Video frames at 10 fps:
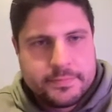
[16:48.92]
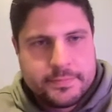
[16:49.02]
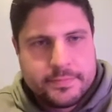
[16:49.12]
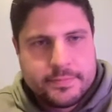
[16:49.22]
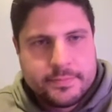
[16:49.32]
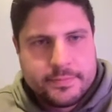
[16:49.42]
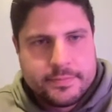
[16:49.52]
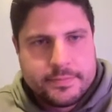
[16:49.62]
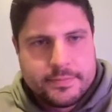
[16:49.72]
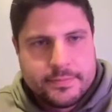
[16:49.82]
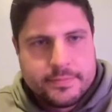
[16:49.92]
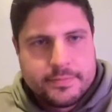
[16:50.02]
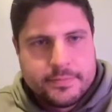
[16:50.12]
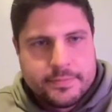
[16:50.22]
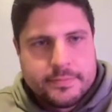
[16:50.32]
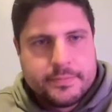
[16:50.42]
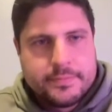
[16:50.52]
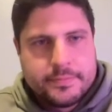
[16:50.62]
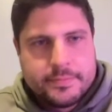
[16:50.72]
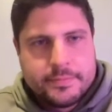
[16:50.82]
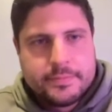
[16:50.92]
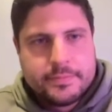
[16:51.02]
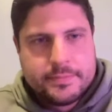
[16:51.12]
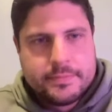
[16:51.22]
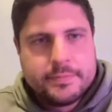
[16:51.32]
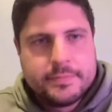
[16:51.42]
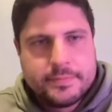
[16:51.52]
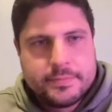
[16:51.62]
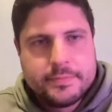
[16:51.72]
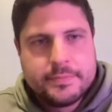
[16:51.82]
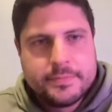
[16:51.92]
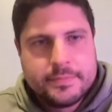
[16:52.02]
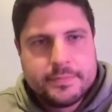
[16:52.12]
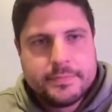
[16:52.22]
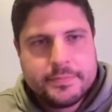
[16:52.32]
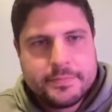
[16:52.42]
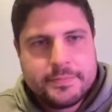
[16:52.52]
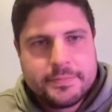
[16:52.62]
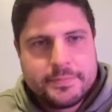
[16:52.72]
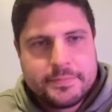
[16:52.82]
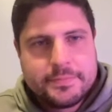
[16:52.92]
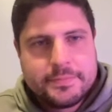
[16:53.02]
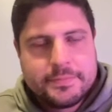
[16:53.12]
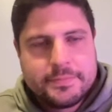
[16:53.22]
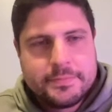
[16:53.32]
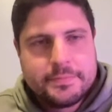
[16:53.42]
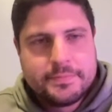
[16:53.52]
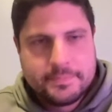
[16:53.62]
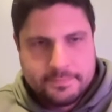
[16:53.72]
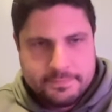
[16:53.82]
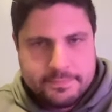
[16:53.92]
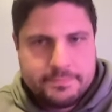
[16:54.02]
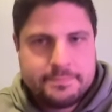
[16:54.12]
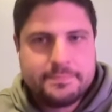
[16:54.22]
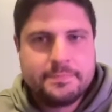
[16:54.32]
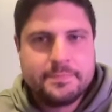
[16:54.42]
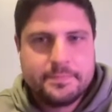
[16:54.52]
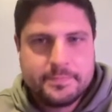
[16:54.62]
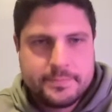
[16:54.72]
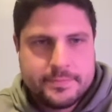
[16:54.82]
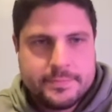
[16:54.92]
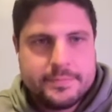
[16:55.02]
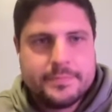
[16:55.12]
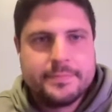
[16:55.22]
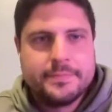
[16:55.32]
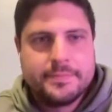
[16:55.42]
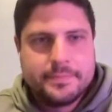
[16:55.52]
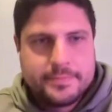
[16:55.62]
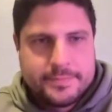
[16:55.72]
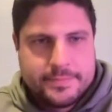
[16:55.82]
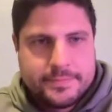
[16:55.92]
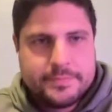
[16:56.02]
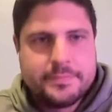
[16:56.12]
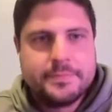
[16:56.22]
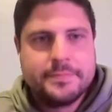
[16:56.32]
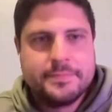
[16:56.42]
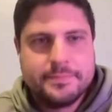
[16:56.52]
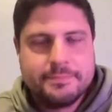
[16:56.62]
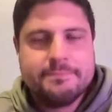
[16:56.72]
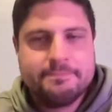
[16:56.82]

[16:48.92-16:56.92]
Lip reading: (silent)